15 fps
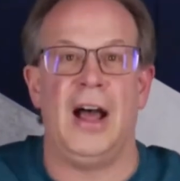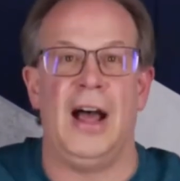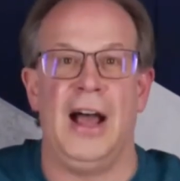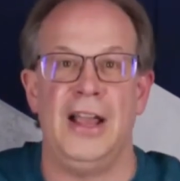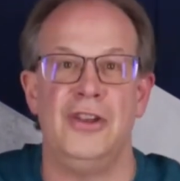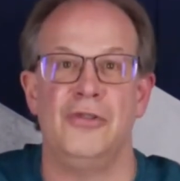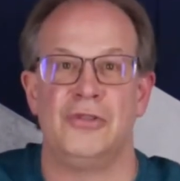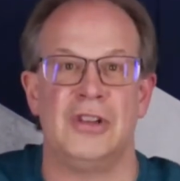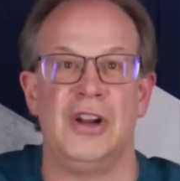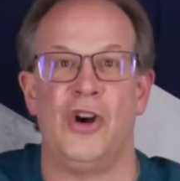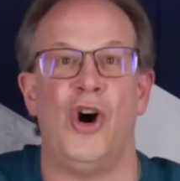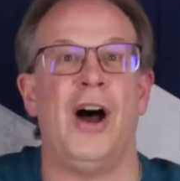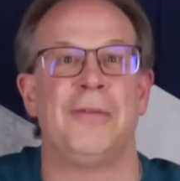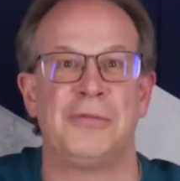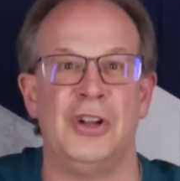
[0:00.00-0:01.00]
I use it
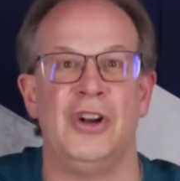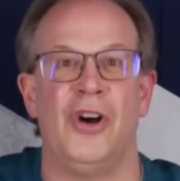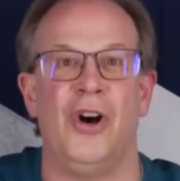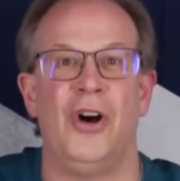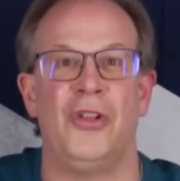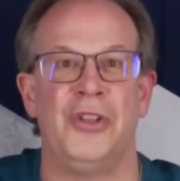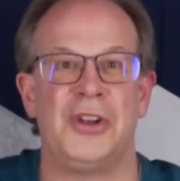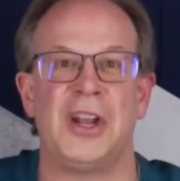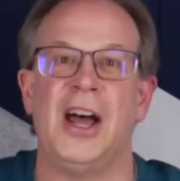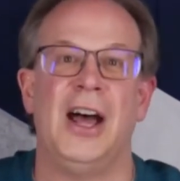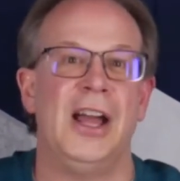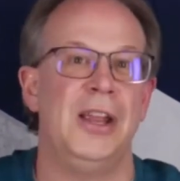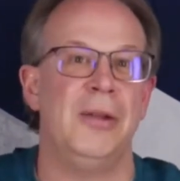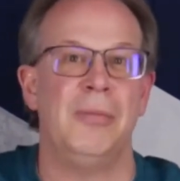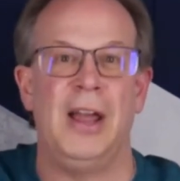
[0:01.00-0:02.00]
often all the
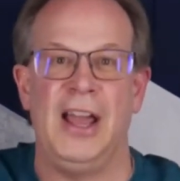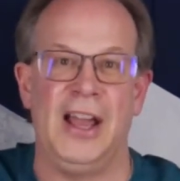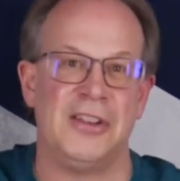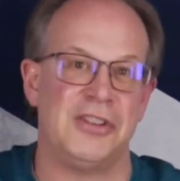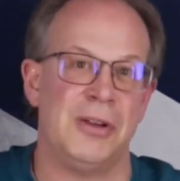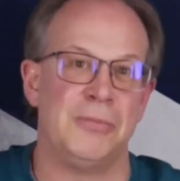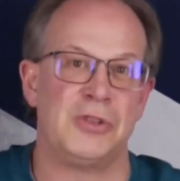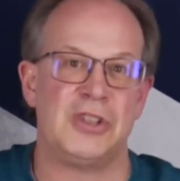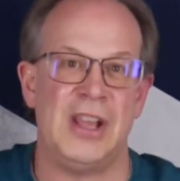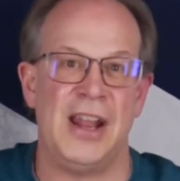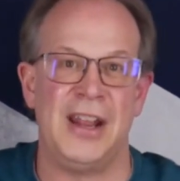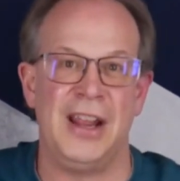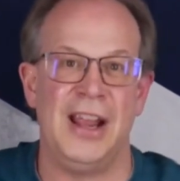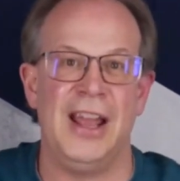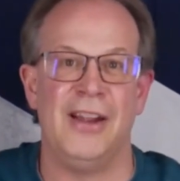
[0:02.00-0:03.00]
time as I'm
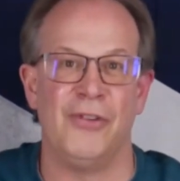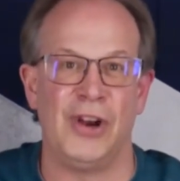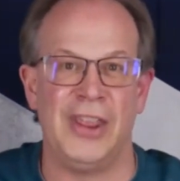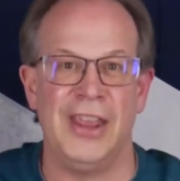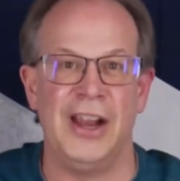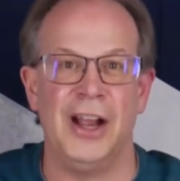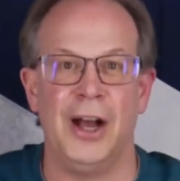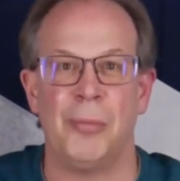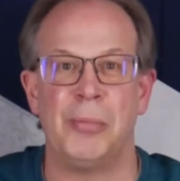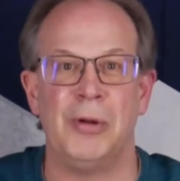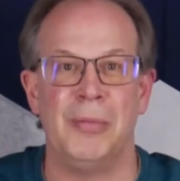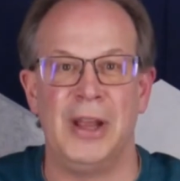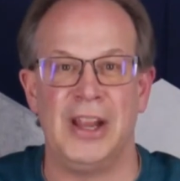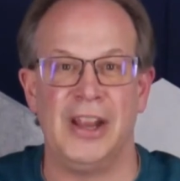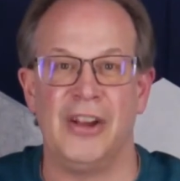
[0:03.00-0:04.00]
setting everything up and
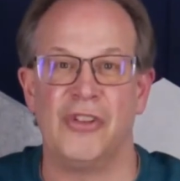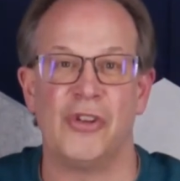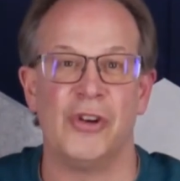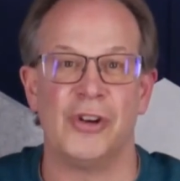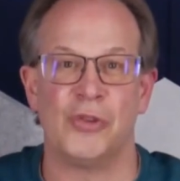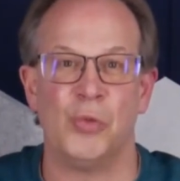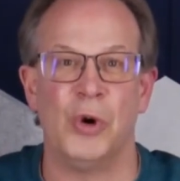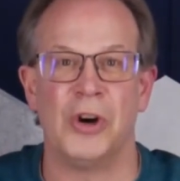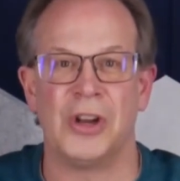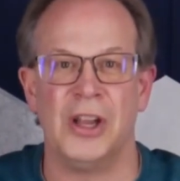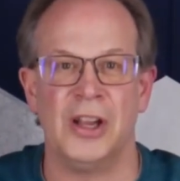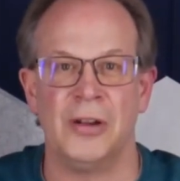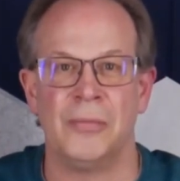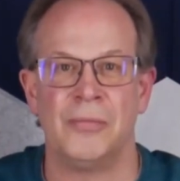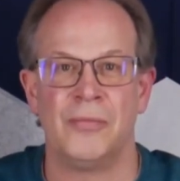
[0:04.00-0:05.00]
making sure it's
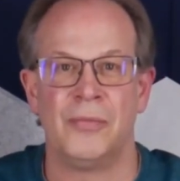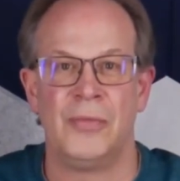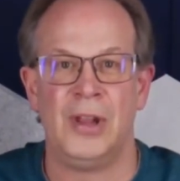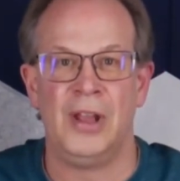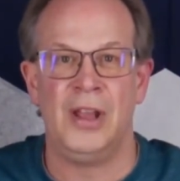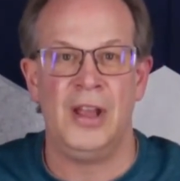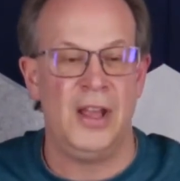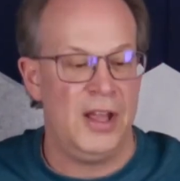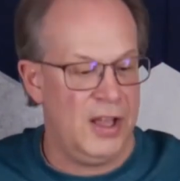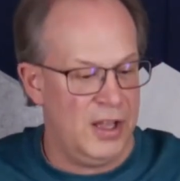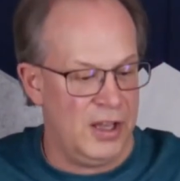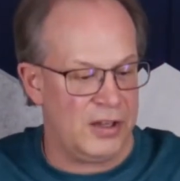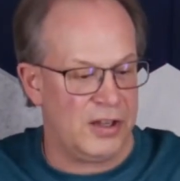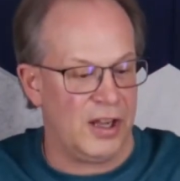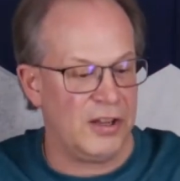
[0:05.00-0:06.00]
working.
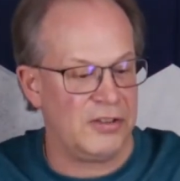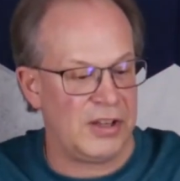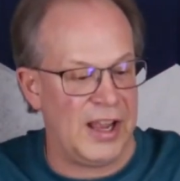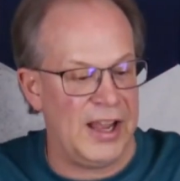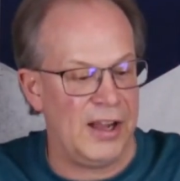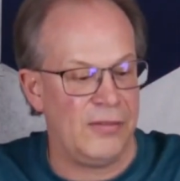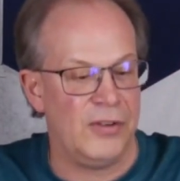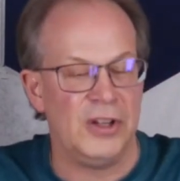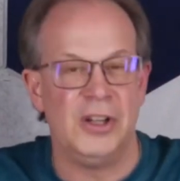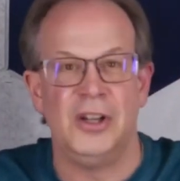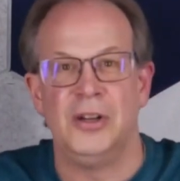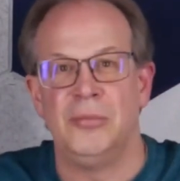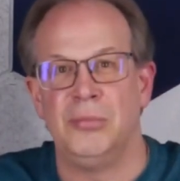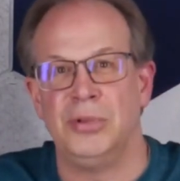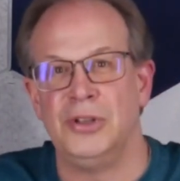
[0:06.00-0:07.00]
It does have
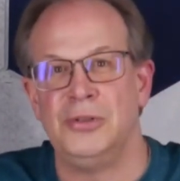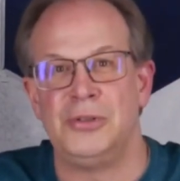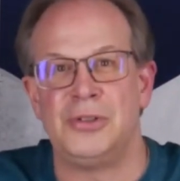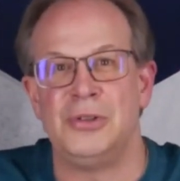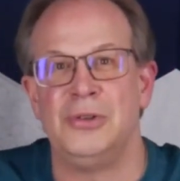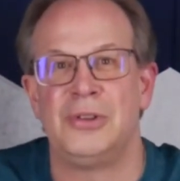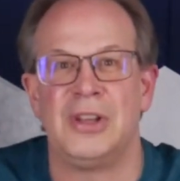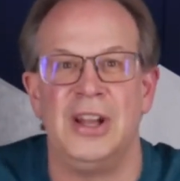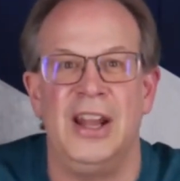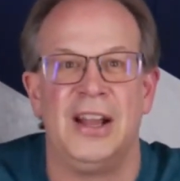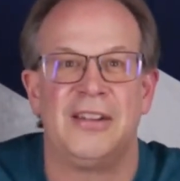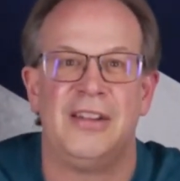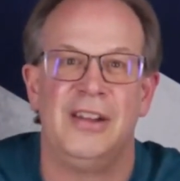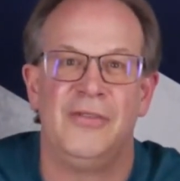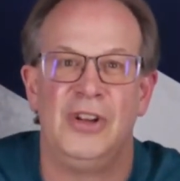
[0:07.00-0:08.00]
Bluetooth
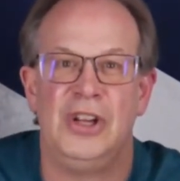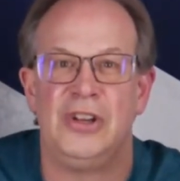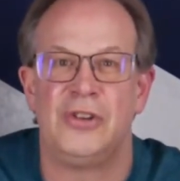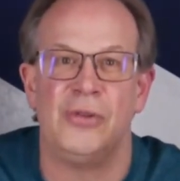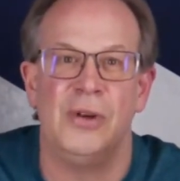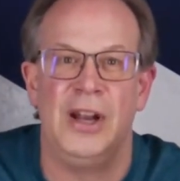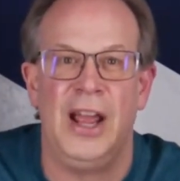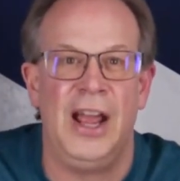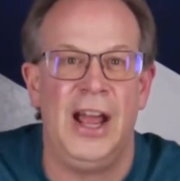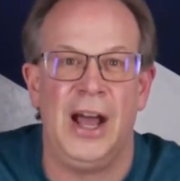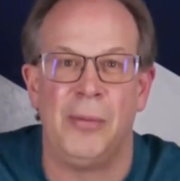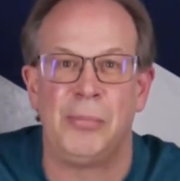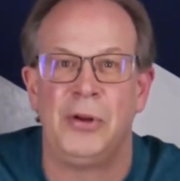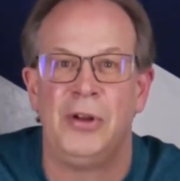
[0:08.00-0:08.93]
connectivity to an app